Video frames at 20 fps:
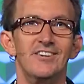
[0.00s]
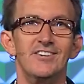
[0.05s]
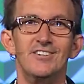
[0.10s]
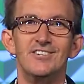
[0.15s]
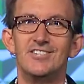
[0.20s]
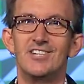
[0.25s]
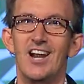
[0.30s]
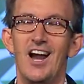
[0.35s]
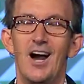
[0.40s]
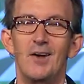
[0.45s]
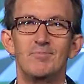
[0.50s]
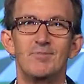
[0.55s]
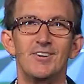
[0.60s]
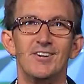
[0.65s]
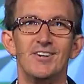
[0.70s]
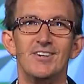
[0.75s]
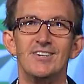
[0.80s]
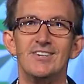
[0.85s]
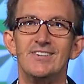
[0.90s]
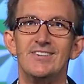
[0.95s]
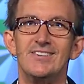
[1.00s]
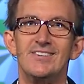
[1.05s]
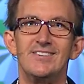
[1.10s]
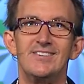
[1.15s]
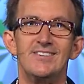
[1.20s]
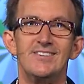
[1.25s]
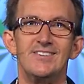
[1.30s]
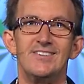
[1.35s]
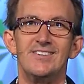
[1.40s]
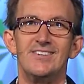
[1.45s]
a new chapter
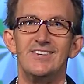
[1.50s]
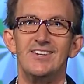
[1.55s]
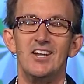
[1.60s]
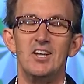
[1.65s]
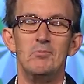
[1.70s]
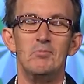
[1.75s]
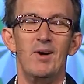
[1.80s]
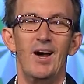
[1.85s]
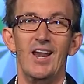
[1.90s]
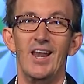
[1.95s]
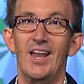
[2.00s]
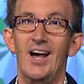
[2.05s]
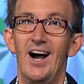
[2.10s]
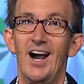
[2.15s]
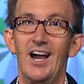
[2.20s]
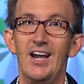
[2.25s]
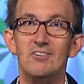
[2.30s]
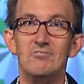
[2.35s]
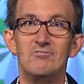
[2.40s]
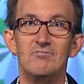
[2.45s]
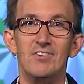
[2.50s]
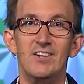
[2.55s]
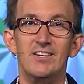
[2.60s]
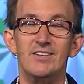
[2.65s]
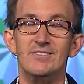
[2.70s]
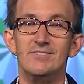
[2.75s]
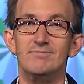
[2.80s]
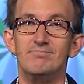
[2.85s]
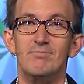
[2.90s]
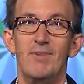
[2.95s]
in my life
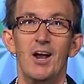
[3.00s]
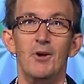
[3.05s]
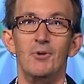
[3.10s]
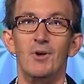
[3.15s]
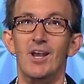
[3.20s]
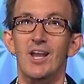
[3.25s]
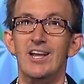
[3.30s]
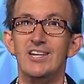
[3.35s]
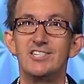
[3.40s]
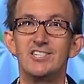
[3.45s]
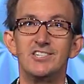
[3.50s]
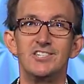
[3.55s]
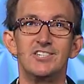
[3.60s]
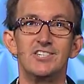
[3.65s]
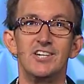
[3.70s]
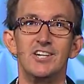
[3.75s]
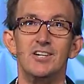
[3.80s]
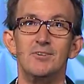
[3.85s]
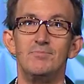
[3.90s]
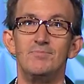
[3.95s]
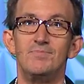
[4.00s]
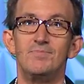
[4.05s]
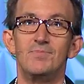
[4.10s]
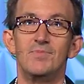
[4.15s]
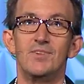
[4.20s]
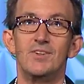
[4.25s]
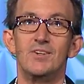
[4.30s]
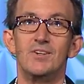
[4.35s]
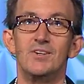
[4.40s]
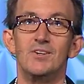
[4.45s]
and my relationship
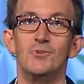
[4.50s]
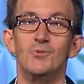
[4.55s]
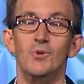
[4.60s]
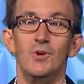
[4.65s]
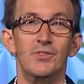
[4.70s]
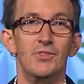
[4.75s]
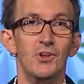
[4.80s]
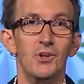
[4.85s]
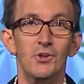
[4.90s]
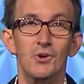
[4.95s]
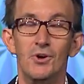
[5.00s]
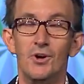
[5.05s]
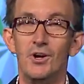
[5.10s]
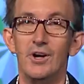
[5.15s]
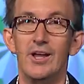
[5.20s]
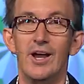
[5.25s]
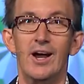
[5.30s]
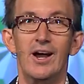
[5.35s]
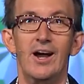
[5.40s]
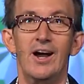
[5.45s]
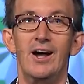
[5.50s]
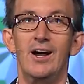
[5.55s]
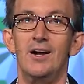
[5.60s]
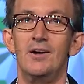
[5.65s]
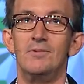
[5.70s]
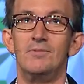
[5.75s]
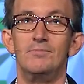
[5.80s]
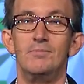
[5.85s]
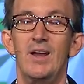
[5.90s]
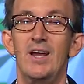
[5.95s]
with the Lord. I,
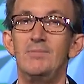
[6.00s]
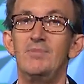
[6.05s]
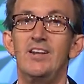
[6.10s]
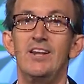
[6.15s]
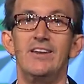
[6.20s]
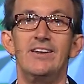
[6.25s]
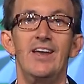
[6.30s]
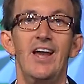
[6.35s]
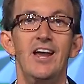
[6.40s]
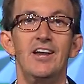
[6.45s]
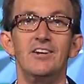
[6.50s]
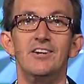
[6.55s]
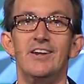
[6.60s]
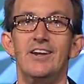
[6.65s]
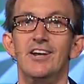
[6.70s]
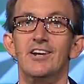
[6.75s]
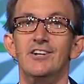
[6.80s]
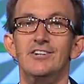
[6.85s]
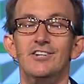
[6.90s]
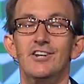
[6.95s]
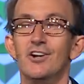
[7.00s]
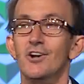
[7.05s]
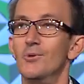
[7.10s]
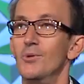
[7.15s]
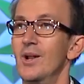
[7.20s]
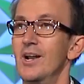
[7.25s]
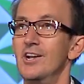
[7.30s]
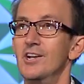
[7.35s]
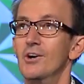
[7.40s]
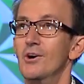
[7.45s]
I, maybe today you're here and you don't
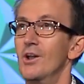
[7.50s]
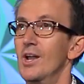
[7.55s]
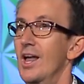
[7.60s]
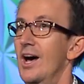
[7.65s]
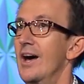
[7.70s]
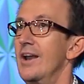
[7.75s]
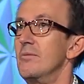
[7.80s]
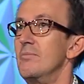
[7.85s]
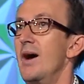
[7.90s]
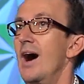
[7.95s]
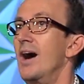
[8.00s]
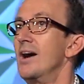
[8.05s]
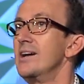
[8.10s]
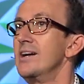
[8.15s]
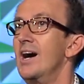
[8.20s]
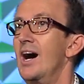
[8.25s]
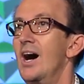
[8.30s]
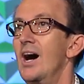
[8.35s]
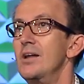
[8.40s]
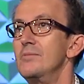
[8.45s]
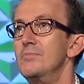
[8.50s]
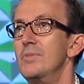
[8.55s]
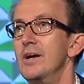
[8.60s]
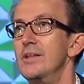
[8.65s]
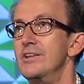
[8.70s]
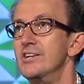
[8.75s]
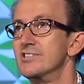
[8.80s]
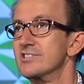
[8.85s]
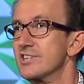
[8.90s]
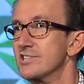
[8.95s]
really know a lot about God,
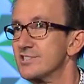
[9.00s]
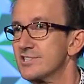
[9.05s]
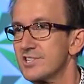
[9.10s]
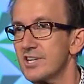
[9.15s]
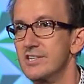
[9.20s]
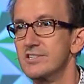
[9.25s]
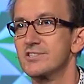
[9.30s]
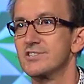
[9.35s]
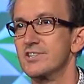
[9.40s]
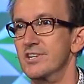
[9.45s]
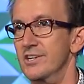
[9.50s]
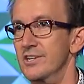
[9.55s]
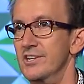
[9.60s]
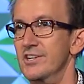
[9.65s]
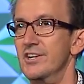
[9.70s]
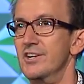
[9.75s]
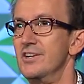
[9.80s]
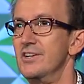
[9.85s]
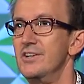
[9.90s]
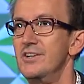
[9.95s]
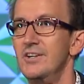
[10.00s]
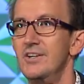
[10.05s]
but there's a sense in you